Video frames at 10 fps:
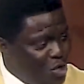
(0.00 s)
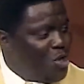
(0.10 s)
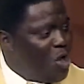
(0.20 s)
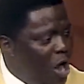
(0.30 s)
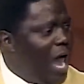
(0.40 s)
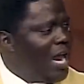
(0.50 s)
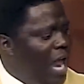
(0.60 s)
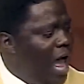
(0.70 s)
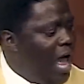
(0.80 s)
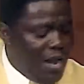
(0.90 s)
You know I
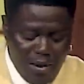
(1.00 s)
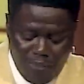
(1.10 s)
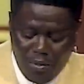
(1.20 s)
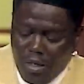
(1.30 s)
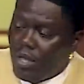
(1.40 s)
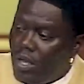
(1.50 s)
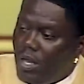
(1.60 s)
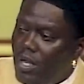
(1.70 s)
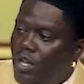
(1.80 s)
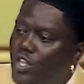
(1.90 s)
ain't
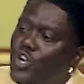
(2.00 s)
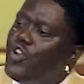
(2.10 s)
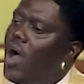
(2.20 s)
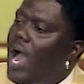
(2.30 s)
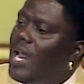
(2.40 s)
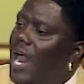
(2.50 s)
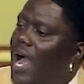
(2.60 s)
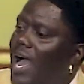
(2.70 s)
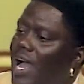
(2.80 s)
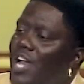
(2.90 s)
lying. You know I ain't
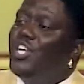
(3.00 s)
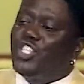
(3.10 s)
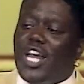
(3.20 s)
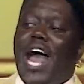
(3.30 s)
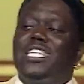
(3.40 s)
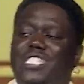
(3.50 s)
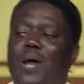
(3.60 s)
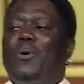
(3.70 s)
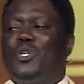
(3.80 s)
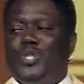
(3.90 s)
lying. See, I
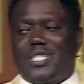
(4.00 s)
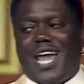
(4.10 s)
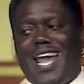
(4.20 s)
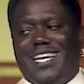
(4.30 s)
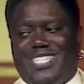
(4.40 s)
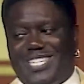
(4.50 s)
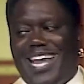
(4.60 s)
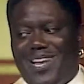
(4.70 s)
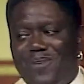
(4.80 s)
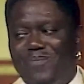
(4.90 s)
say what you scared to
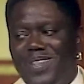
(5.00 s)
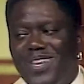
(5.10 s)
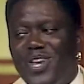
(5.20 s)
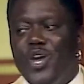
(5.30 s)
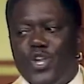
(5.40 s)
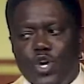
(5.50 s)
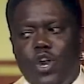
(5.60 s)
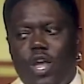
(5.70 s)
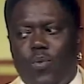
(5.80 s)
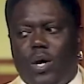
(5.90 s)
say.
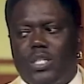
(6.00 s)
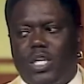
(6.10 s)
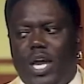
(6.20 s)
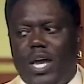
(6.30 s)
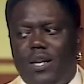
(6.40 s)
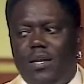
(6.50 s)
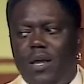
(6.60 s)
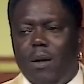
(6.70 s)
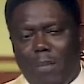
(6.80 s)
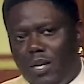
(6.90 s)
You know you want to say it.
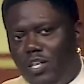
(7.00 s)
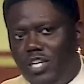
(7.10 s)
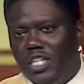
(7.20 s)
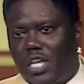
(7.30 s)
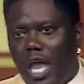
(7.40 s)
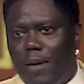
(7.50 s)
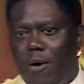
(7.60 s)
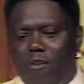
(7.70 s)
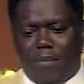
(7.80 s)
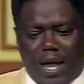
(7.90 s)
My little niece
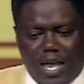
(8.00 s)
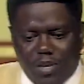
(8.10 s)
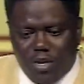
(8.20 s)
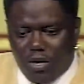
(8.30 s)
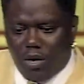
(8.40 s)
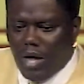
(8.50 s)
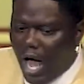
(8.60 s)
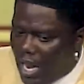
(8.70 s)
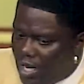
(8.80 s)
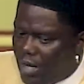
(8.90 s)
came over, man. You know,
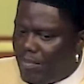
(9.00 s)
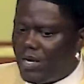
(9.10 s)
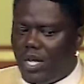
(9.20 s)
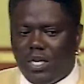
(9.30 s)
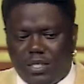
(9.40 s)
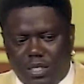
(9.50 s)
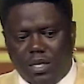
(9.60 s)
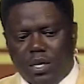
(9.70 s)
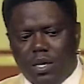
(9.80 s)
I love my niece.